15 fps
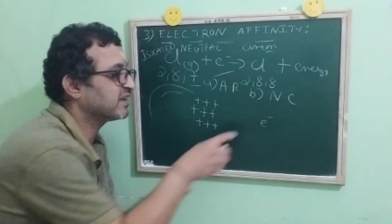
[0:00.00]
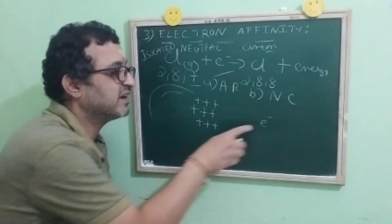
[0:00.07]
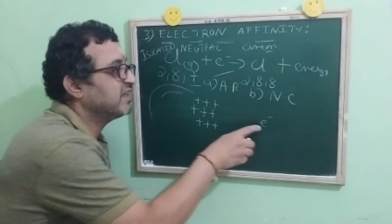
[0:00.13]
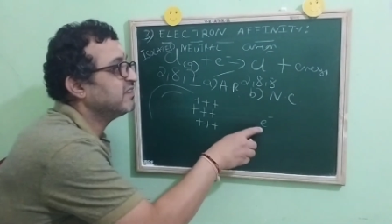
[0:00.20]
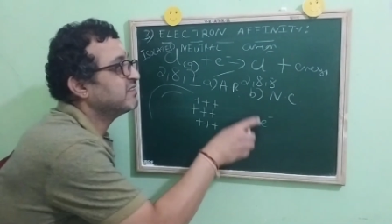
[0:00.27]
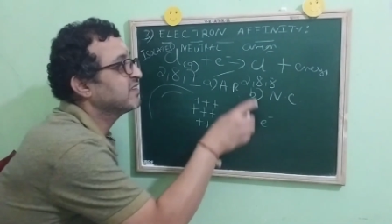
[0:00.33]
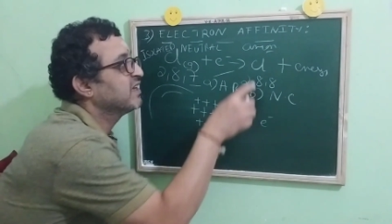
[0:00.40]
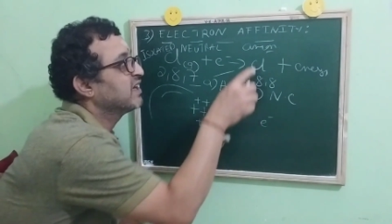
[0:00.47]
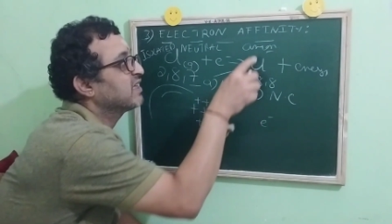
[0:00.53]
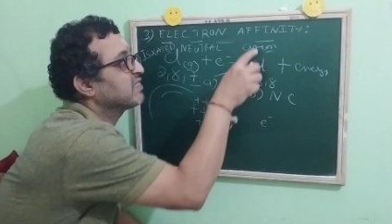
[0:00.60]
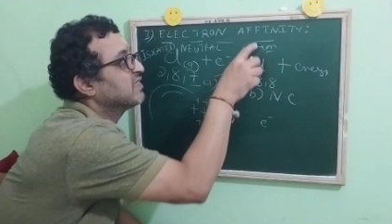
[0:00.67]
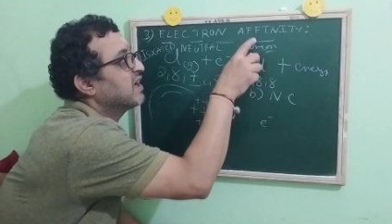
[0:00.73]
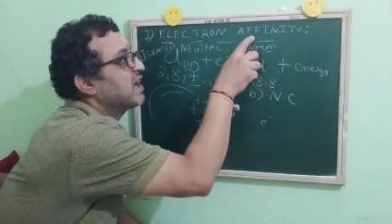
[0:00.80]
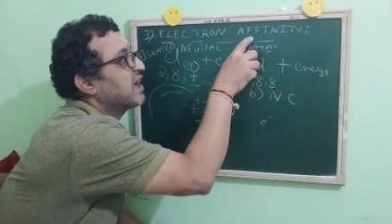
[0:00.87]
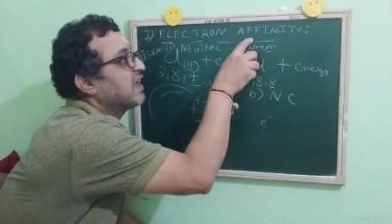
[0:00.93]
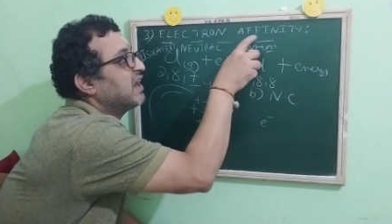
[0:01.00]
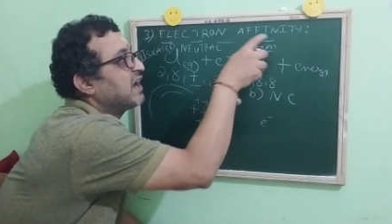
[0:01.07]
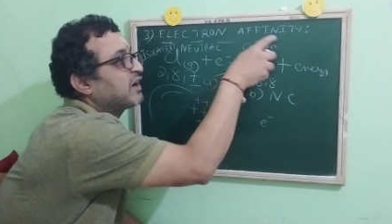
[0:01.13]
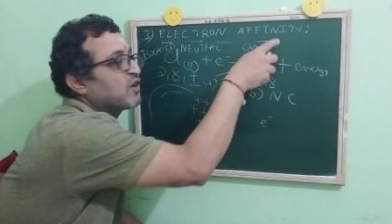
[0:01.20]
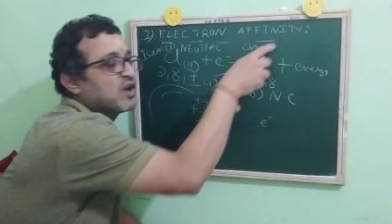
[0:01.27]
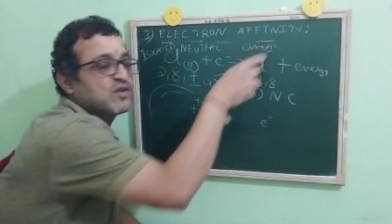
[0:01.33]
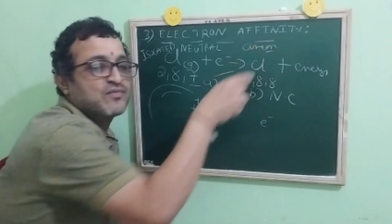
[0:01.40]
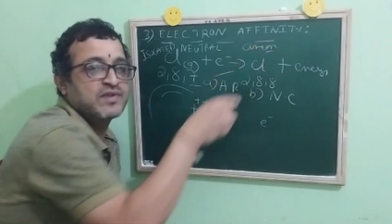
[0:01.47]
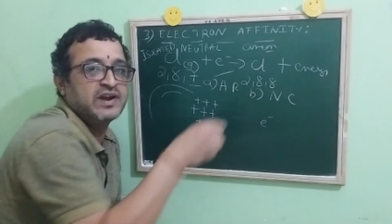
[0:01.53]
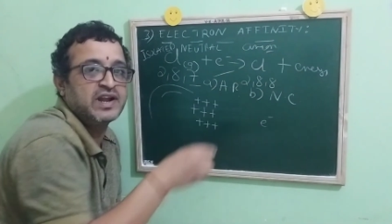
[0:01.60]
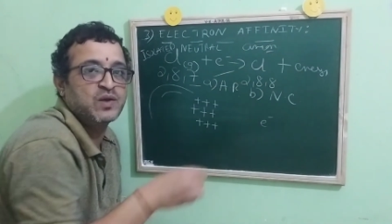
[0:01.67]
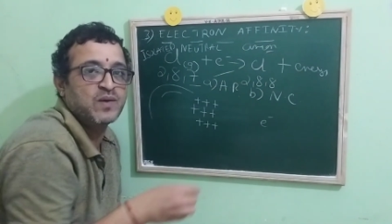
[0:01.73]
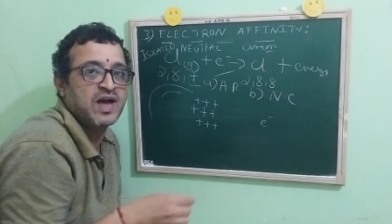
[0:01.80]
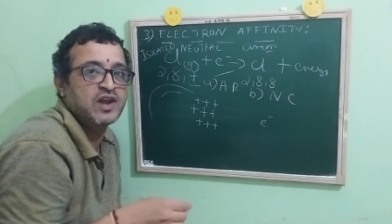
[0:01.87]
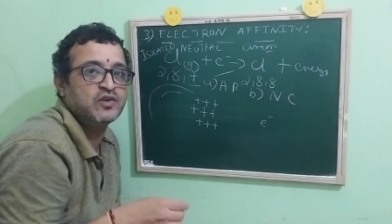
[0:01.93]
That is, the electron
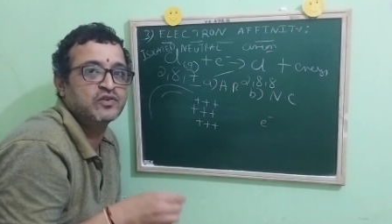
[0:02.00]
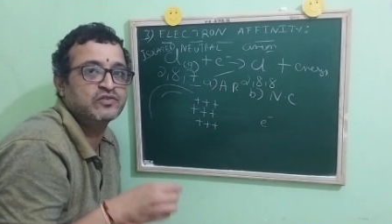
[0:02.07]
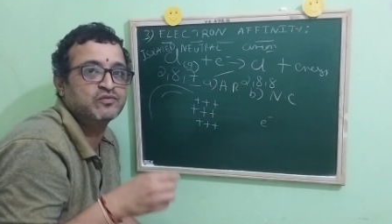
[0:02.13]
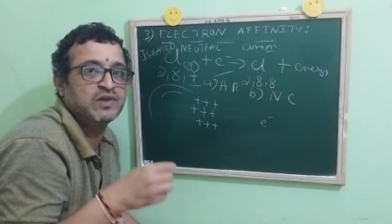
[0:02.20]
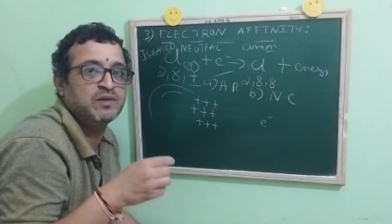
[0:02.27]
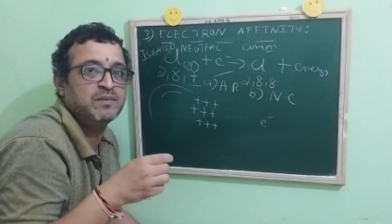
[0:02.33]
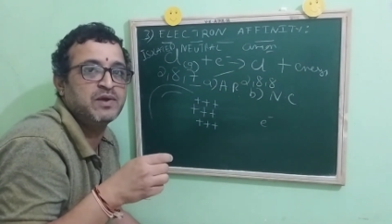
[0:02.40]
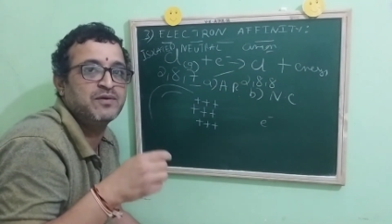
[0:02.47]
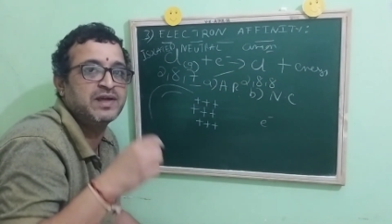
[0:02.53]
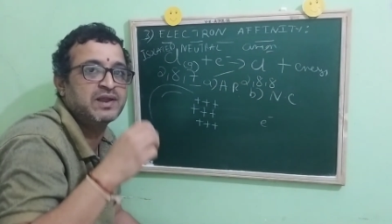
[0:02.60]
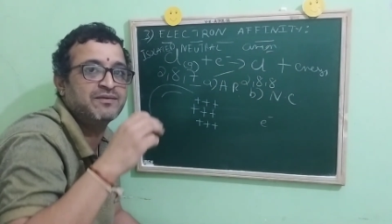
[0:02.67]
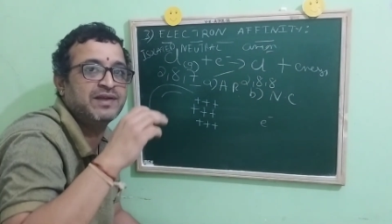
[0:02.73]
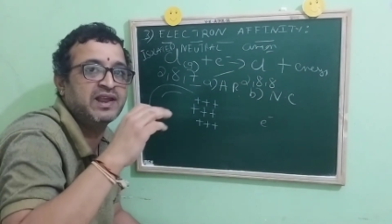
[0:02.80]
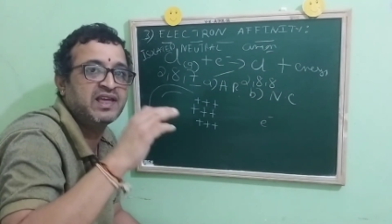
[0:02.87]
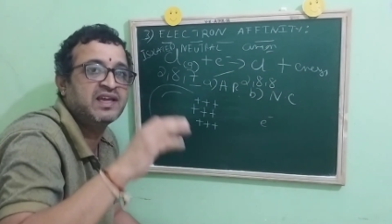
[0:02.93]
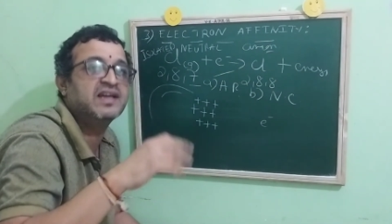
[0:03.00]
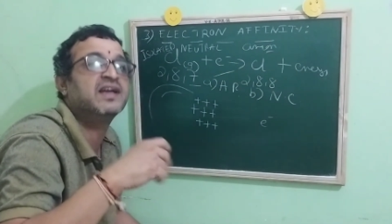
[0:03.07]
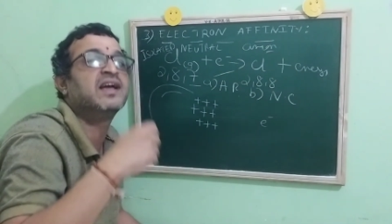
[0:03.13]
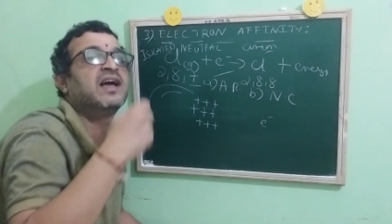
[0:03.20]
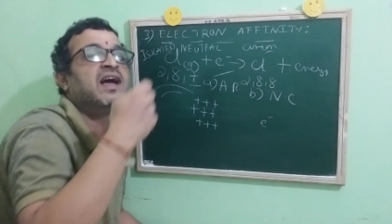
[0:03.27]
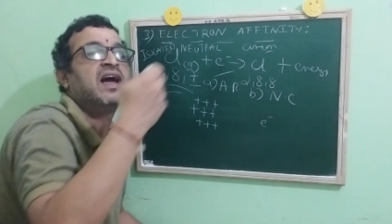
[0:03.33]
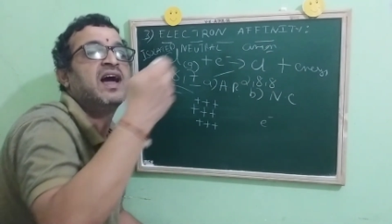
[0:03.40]
affinity values will be very, very